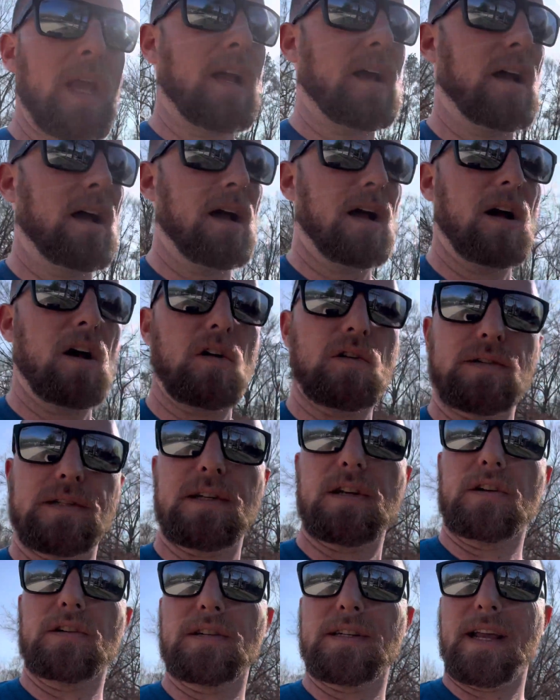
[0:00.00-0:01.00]
All
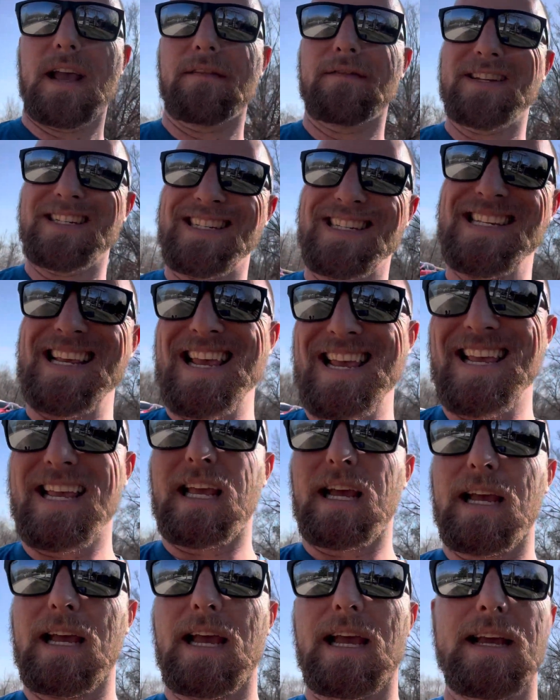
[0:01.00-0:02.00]
stalls have a sink,
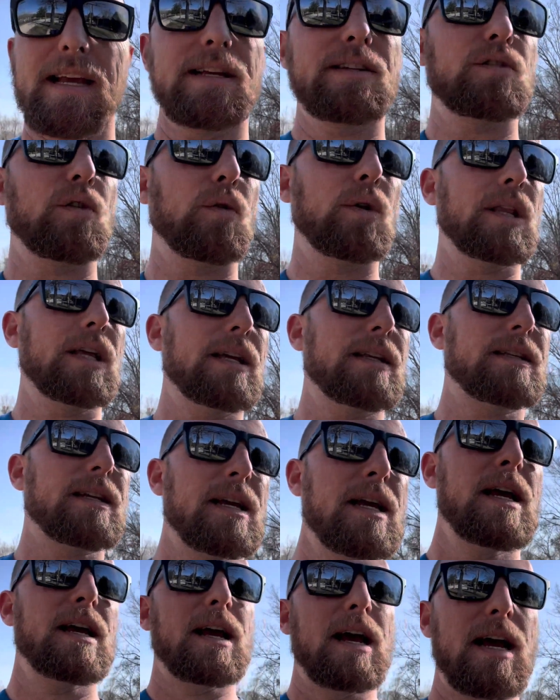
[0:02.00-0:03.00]
a toilet,
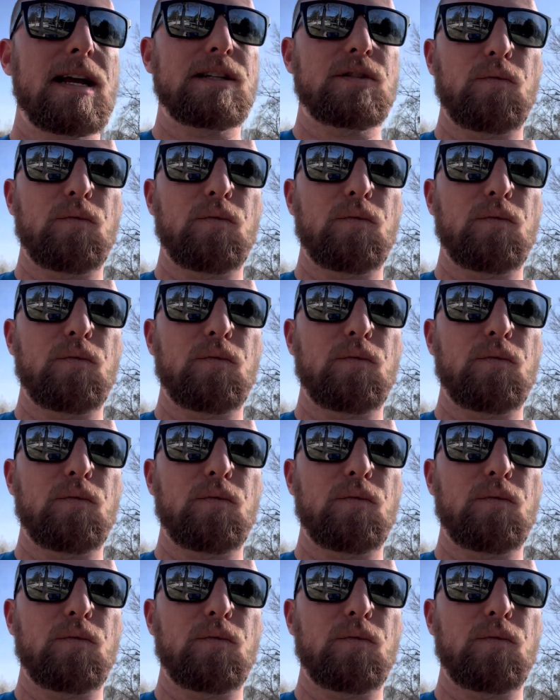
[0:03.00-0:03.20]
as